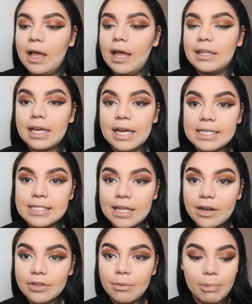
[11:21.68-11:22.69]
And like I said
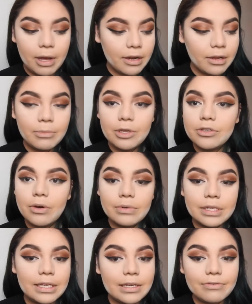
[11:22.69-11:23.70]
on the bottom, you
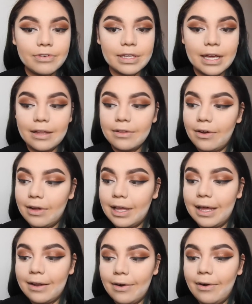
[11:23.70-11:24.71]
don't need it for that long
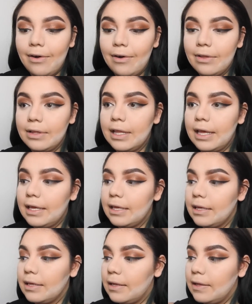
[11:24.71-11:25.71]
at all. Like,
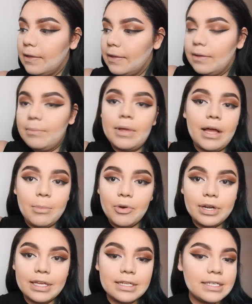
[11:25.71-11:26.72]
I'm
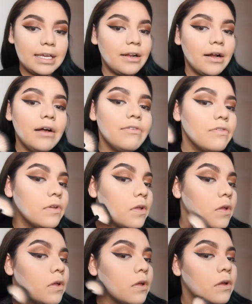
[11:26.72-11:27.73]
already gonna take it off
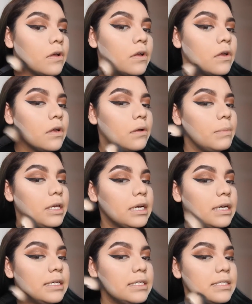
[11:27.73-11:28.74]

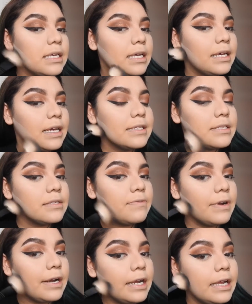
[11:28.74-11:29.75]
because it gets
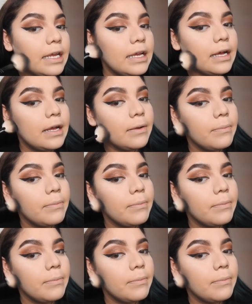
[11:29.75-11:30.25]
very